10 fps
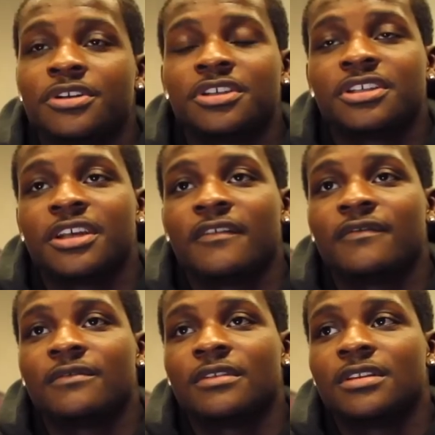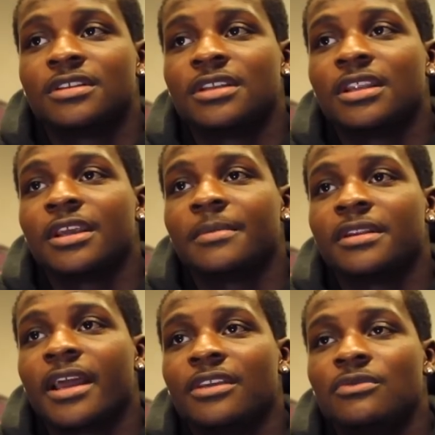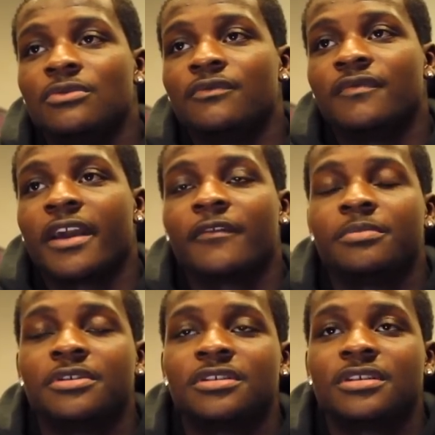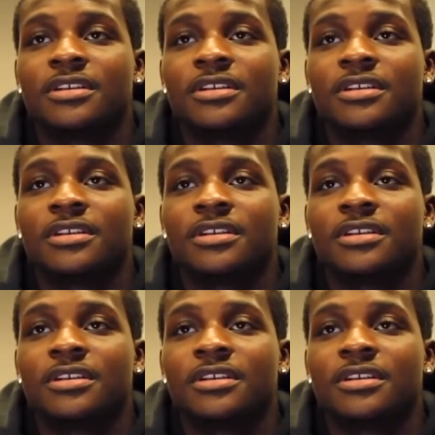push yourself to the limit that you never push